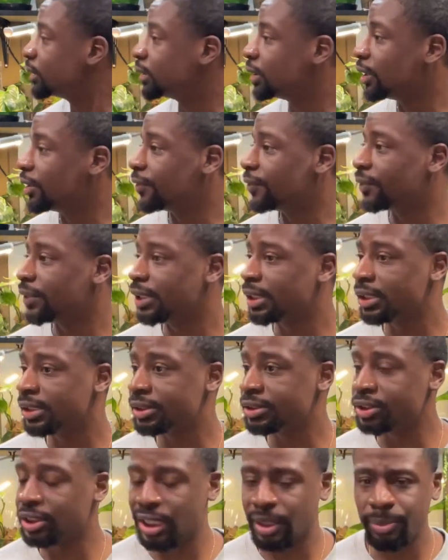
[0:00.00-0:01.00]
stuff in.
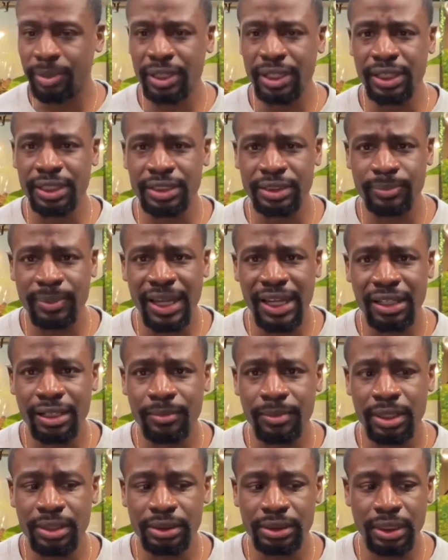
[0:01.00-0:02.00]
Should I put it in Spagnum
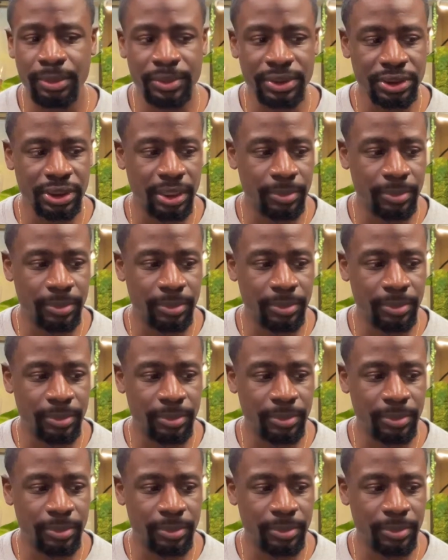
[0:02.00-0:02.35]
Moss? I mean,